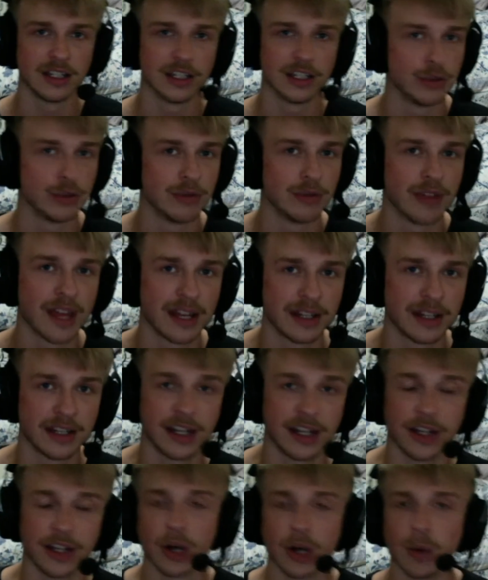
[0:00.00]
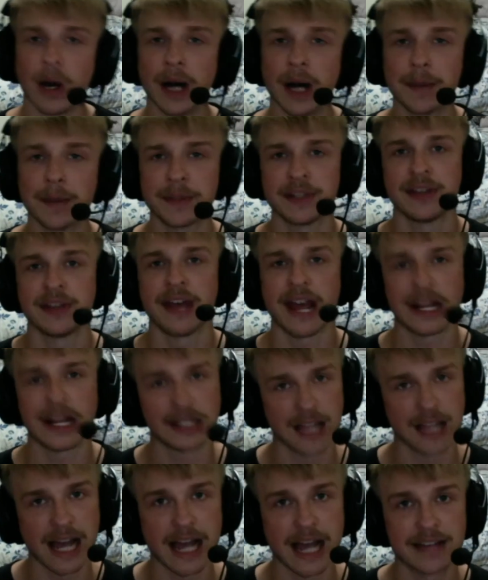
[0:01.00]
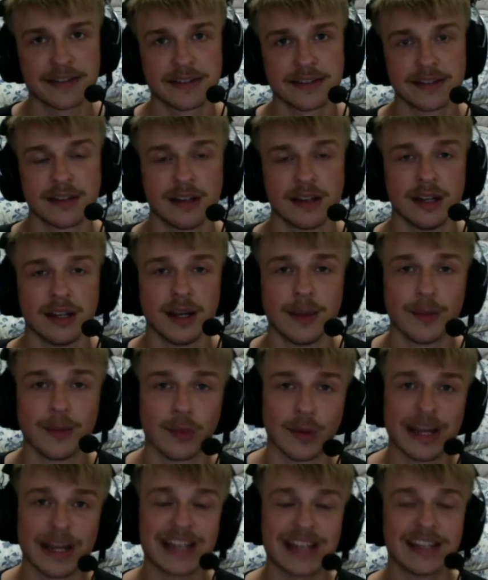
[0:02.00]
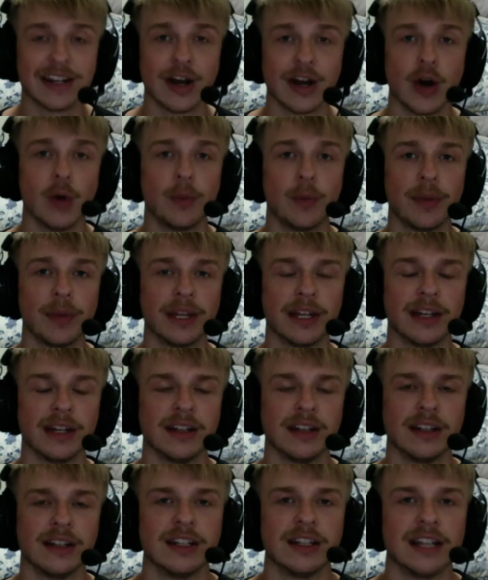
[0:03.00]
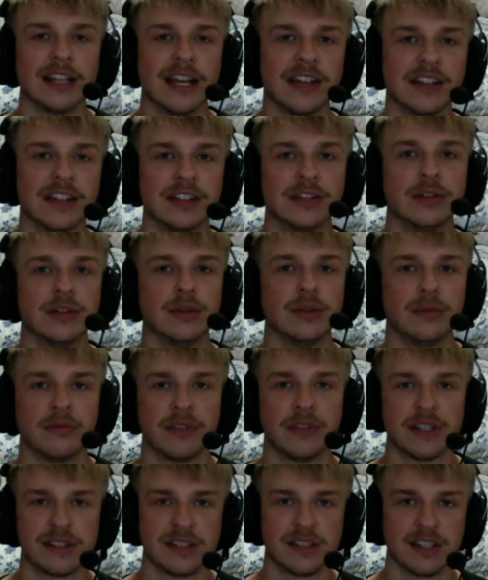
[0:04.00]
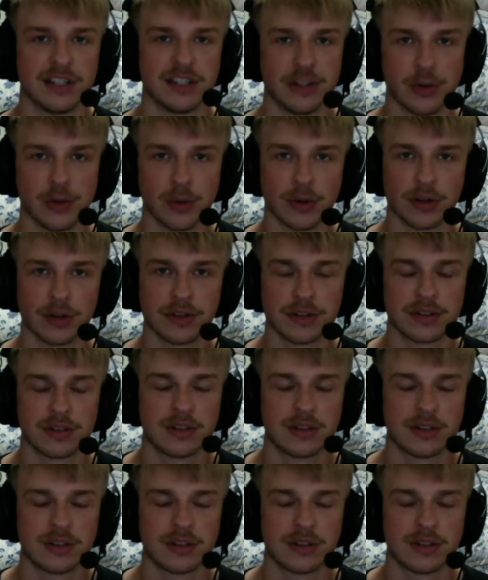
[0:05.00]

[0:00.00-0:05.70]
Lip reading: You then can go up to that glass, break it open, and the Doomfist is yours.